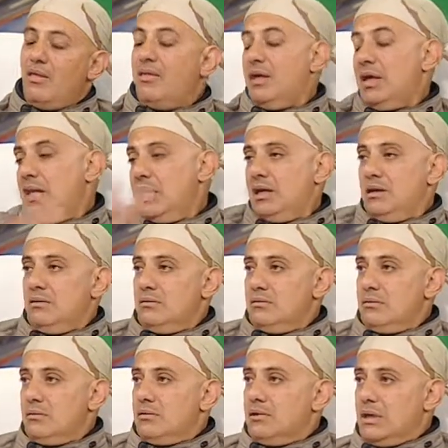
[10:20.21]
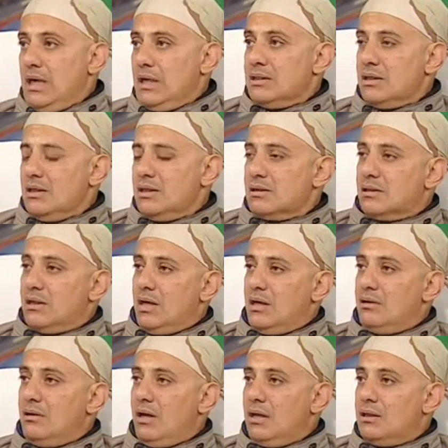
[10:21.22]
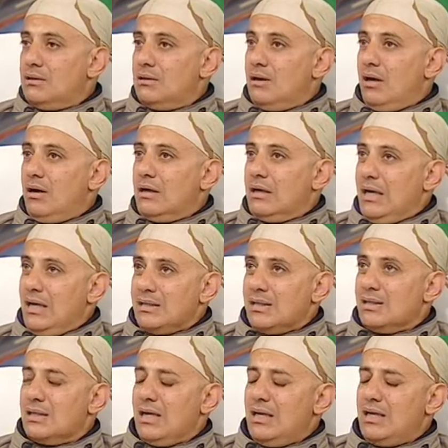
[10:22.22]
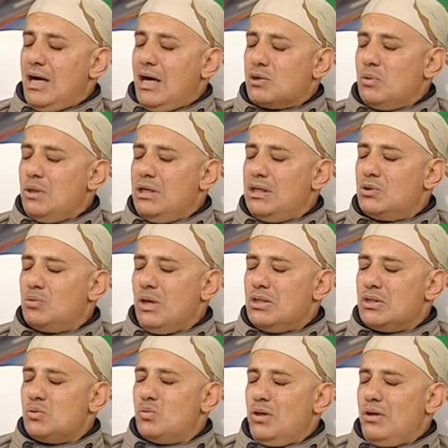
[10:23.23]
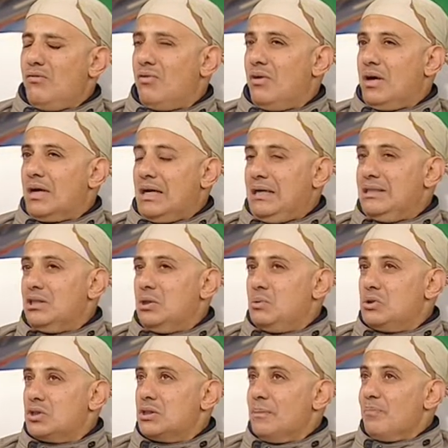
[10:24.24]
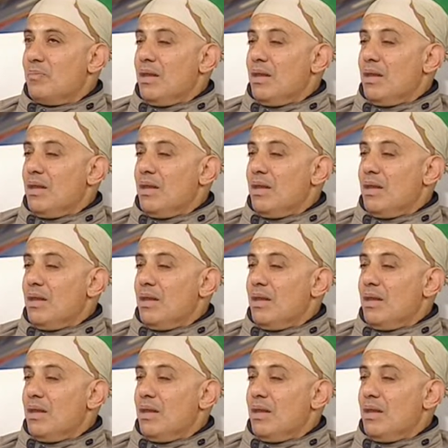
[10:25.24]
Then I enter Kazakhstan, and uh, Kazakhstan actually it was one of the country which,